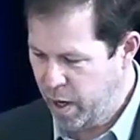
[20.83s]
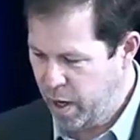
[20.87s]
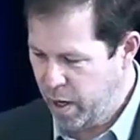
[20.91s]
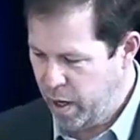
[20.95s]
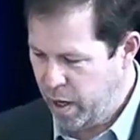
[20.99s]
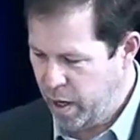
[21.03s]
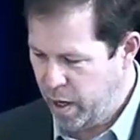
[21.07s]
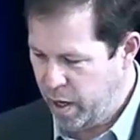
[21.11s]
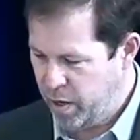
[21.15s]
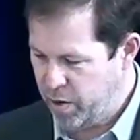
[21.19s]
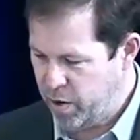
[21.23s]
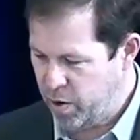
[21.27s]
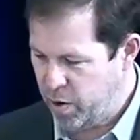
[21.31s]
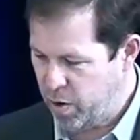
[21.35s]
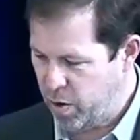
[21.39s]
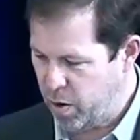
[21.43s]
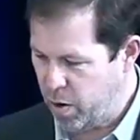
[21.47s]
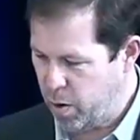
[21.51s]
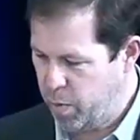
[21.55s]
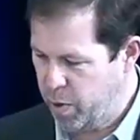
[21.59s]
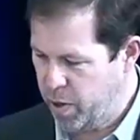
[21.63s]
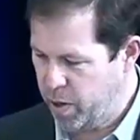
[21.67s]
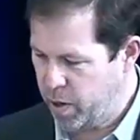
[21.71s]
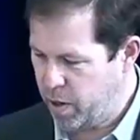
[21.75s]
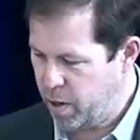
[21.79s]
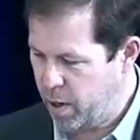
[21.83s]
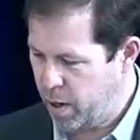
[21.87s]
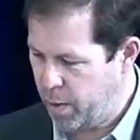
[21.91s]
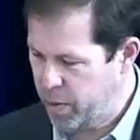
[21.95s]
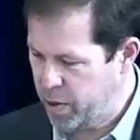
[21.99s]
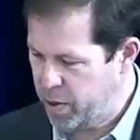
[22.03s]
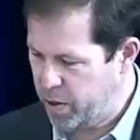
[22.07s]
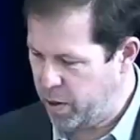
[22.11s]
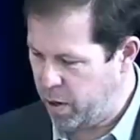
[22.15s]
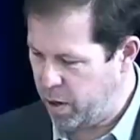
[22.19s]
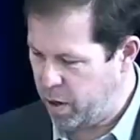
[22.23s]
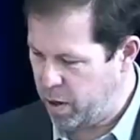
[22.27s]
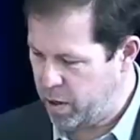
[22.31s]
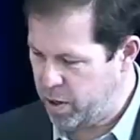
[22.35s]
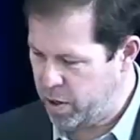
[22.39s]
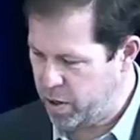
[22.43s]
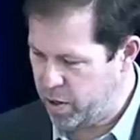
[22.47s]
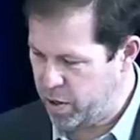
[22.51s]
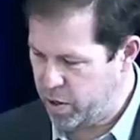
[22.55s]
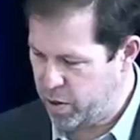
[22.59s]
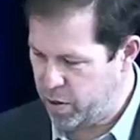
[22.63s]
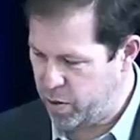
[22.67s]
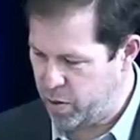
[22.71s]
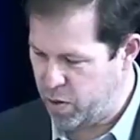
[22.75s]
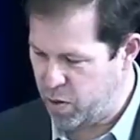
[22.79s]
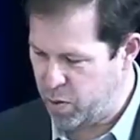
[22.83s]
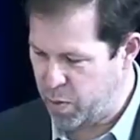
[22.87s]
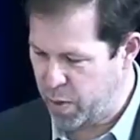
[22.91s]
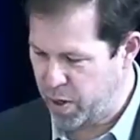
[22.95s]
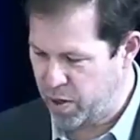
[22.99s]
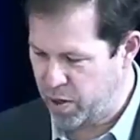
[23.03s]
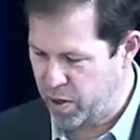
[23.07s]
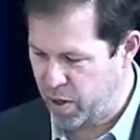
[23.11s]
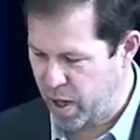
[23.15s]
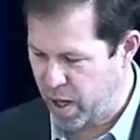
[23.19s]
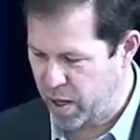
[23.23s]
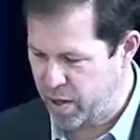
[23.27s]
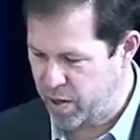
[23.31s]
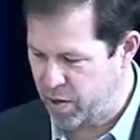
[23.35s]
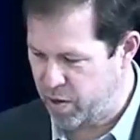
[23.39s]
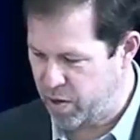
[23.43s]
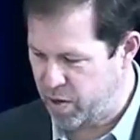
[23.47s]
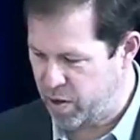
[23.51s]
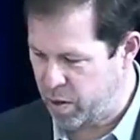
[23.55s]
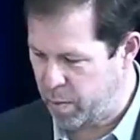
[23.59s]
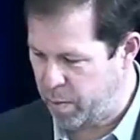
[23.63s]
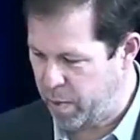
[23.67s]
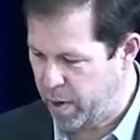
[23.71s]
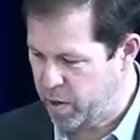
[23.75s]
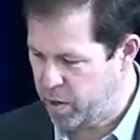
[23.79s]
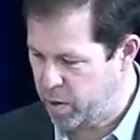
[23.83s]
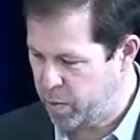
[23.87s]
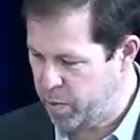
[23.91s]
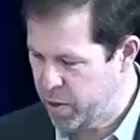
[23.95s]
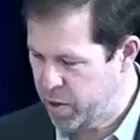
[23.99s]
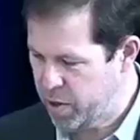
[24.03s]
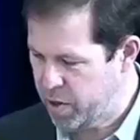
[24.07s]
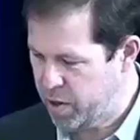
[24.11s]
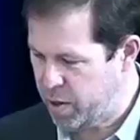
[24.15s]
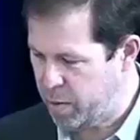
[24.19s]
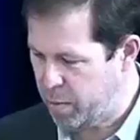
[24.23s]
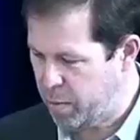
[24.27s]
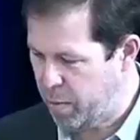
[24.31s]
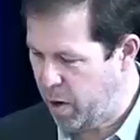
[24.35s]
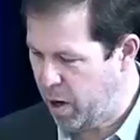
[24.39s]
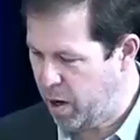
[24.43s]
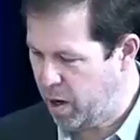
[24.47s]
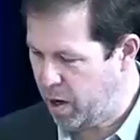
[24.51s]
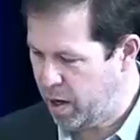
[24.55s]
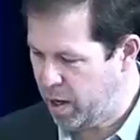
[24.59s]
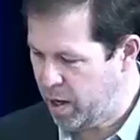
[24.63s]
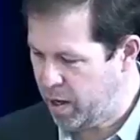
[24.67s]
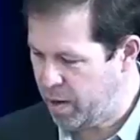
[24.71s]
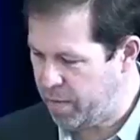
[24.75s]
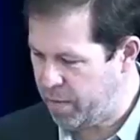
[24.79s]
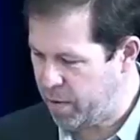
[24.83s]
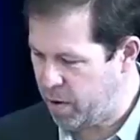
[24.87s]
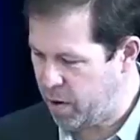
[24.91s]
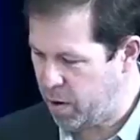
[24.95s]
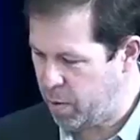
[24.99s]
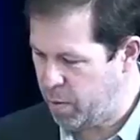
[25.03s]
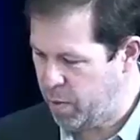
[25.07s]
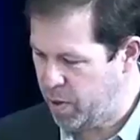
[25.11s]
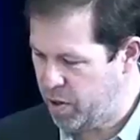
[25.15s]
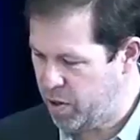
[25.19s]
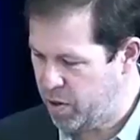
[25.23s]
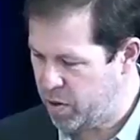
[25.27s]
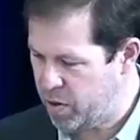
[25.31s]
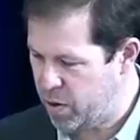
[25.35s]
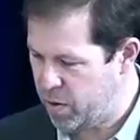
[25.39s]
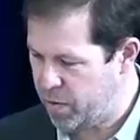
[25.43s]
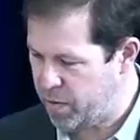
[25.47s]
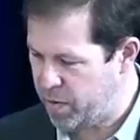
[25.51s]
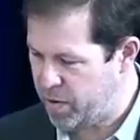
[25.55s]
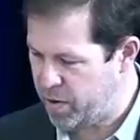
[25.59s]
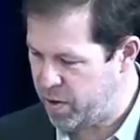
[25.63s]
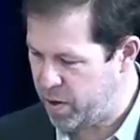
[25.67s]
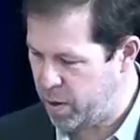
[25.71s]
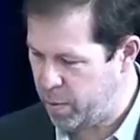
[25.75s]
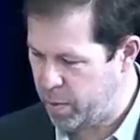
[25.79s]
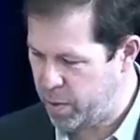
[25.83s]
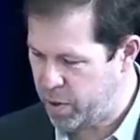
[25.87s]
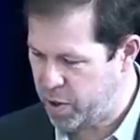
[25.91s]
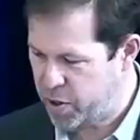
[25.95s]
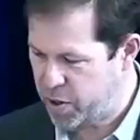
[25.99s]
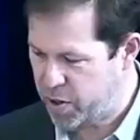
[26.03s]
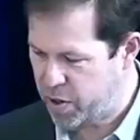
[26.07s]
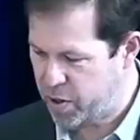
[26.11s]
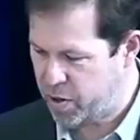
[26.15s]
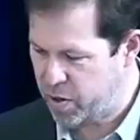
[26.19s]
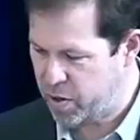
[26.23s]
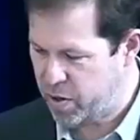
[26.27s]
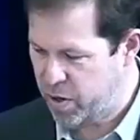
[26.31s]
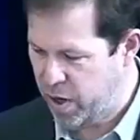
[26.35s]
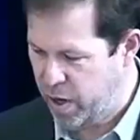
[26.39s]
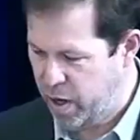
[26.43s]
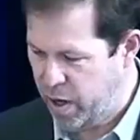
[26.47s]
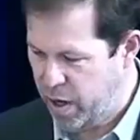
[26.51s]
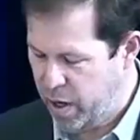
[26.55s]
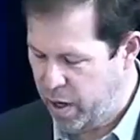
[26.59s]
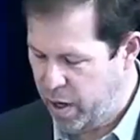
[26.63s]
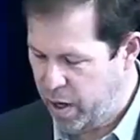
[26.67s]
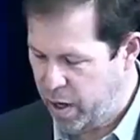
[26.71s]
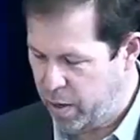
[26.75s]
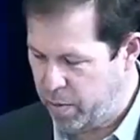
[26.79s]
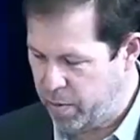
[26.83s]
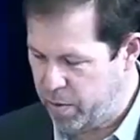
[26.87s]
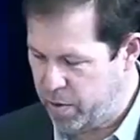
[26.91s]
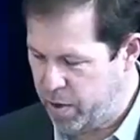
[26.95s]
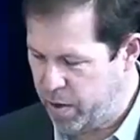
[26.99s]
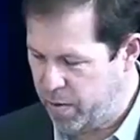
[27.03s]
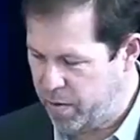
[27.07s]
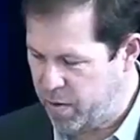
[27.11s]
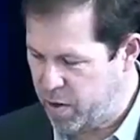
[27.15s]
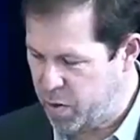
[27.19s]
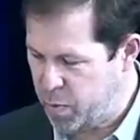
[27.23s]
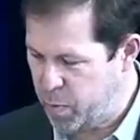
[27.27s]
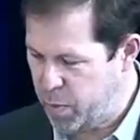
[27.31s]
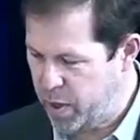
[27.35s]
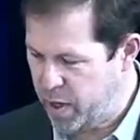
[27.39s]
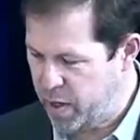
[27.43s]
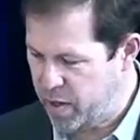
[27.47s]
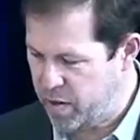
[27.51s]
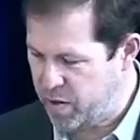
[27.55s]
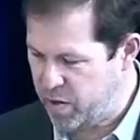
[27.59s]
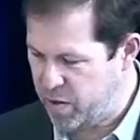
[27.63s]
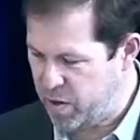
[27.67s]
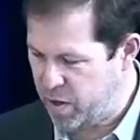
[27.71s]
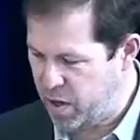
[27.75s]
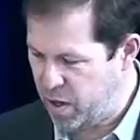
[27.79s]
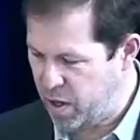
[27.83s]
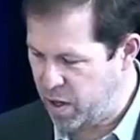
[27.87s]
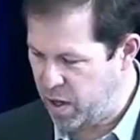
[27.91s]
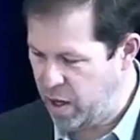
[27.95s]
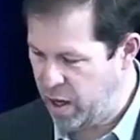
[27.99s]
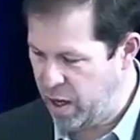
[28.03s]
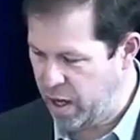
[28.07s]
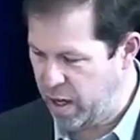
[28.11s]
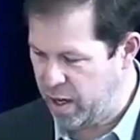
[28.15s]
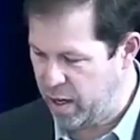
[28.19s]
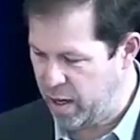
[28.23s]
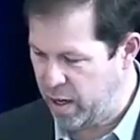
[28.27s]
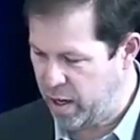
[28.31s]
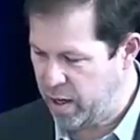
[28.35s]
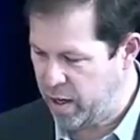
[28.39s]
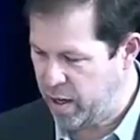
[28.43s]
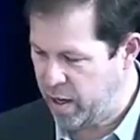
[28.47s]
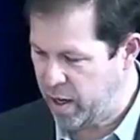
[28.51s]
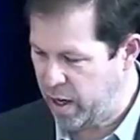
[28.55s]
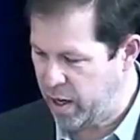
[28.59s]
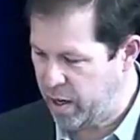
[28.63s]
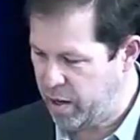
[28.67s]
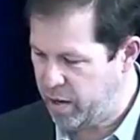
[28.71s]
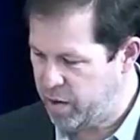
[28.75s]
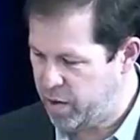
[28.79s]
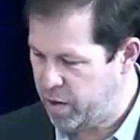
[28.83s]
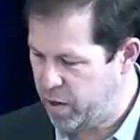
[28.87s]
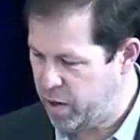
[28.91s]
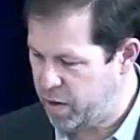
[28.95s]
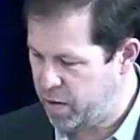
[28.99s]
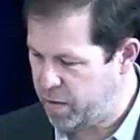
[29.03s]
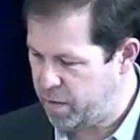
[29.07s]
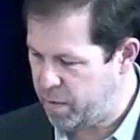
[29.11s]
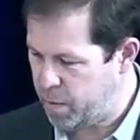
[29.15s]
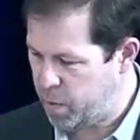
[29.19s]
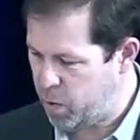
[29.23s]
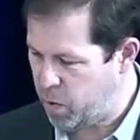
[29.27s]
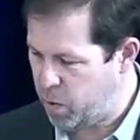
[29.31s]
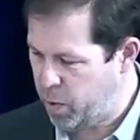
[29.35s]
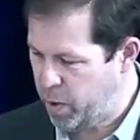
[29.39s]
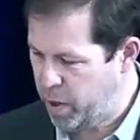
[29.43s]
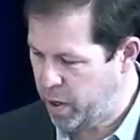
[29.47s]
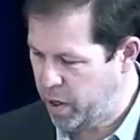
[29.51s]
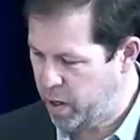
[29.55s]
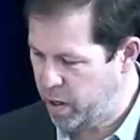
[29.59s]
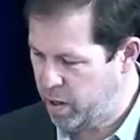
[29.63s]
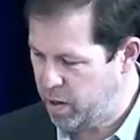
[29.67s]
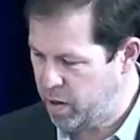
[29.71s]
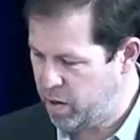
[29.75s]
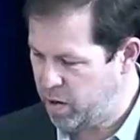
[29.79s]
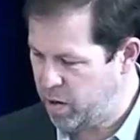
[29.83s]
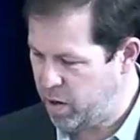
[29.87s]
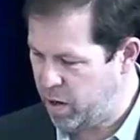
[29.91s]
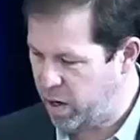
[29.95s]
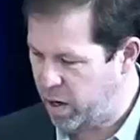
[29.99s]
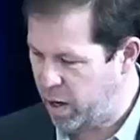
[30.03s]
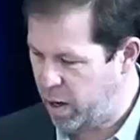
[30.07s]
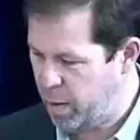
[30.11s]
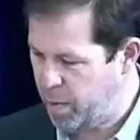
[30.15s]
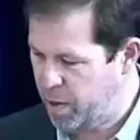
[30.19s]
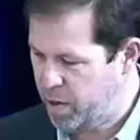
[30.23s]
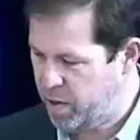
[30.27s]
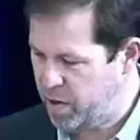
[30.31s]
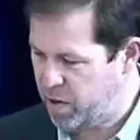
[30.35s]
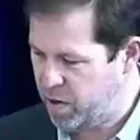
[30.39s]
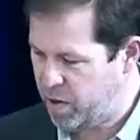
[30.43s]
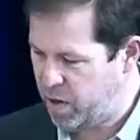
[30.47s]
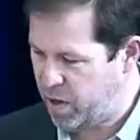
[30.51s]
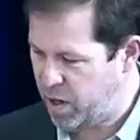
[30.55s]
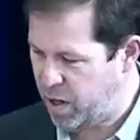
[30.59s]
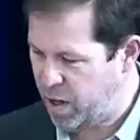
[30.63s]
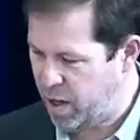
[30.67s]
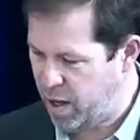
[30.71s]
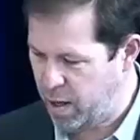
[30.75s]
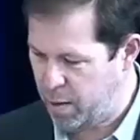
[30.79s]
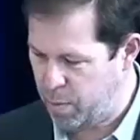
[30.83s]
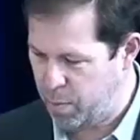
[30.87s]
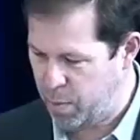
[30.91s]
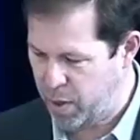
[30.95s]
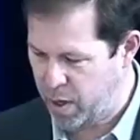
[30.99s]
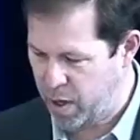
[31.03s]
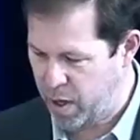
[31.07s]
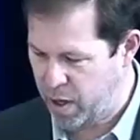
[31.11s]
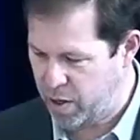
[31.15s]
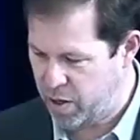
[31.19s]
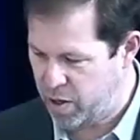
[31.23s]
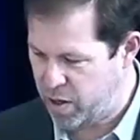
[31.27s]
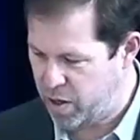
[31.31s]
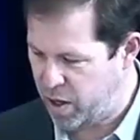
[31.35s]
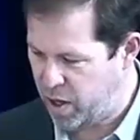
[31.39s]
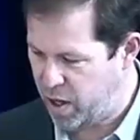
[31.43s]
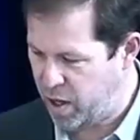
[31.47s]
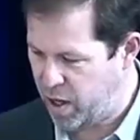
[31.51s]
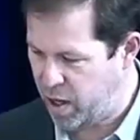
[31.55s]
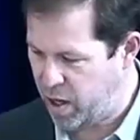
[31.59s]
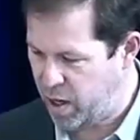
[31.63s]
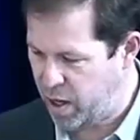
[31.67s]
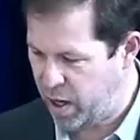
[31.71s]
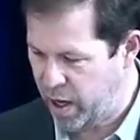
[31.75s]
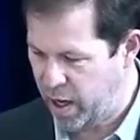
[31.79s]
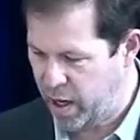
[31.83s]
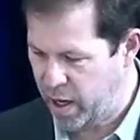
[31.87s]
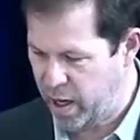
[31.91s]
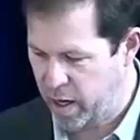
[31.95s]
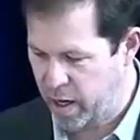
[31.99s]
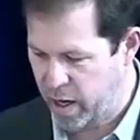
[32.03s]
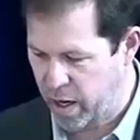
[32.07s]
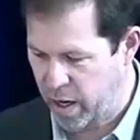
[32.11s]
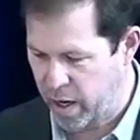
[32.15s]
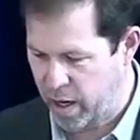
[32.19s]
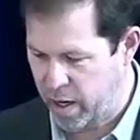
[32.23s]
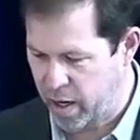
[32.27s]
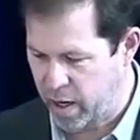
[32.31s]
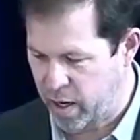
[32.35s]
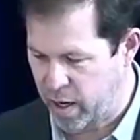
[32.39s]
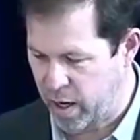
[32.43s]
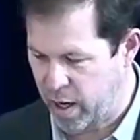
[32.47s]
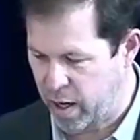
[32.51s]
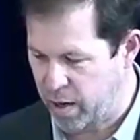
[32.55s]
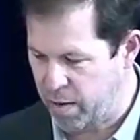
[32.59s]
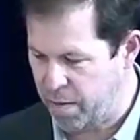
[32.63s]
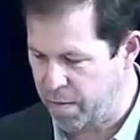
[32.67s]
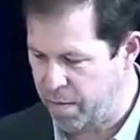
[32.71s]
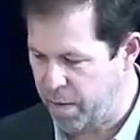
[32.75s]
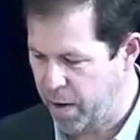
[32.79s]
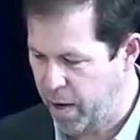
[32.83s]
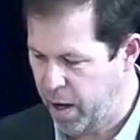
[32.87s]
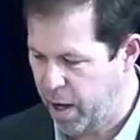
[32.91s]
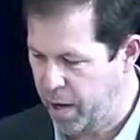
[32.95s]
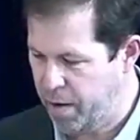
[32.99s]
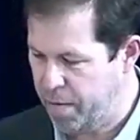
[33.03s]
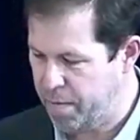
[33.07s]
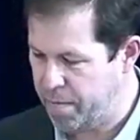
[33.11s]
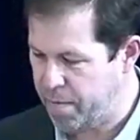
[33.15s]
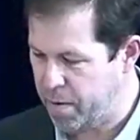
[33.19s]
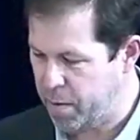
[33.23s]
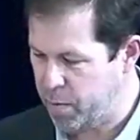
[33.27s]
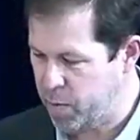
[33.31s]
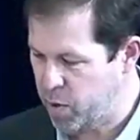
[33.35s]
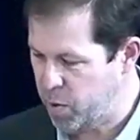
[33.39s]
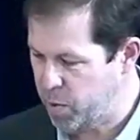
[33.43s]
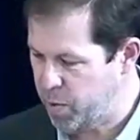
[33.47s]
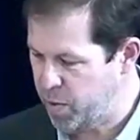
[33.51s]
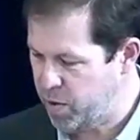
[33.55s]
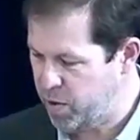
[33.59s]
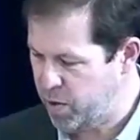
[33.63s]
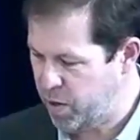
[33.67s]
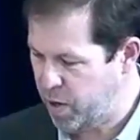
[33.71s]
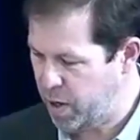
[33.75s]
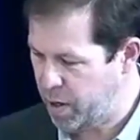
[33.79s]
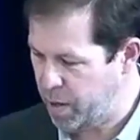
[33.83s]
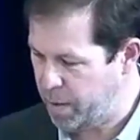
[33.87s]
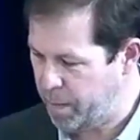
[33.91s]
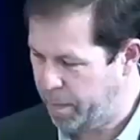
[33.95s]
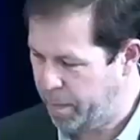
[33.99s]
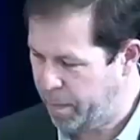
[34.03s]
He's an urban climatologist who specializes in the measurement and modeling of urban surface temperatures. He received his BSc in 1986 from Queen's and MSc and PhD in 89 and 95 from UBC.